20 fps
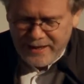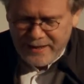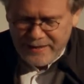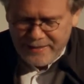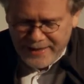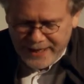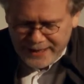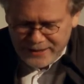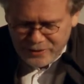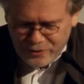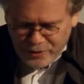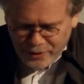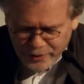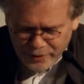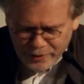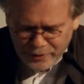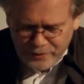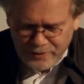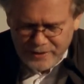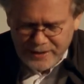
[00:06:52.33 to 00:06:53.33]
that
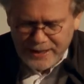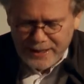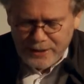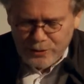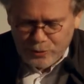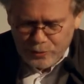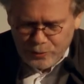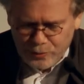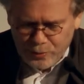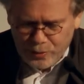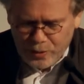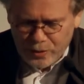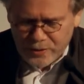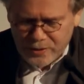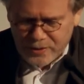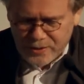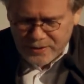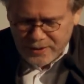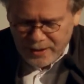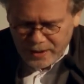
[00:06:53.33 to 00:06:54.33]
turned into a
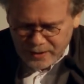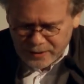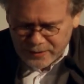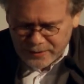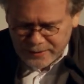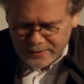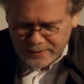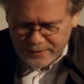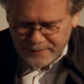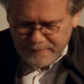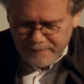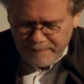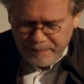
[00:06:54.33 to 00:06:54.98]
stalk,